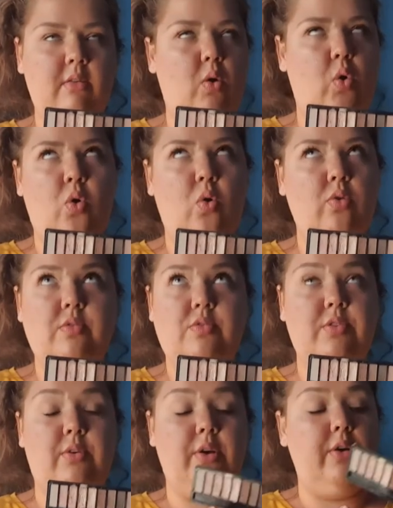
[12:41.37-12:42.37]
Oh,
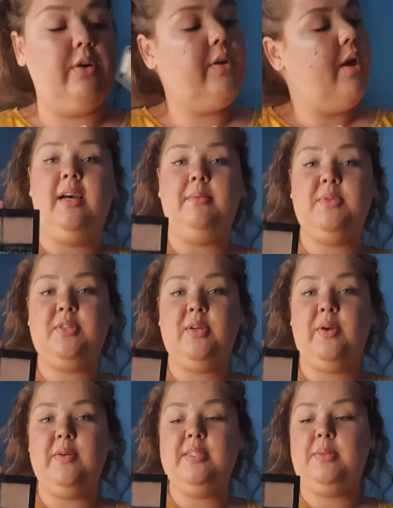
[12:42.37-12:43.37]
so good. I'm also
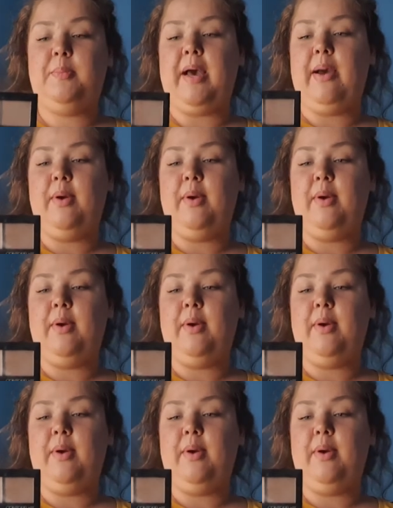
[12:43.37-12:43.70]
going to part